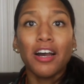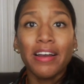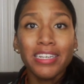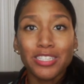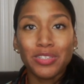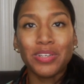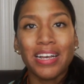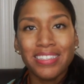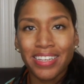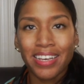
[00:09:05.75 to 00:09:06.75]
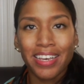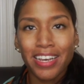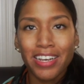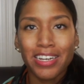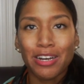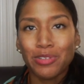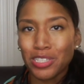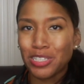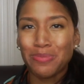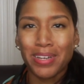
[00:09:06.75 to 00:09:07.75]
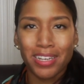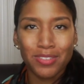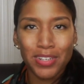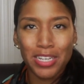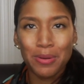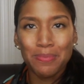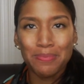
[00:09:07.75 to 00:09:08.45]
All right, so you guys take care, and I will see you in my next video.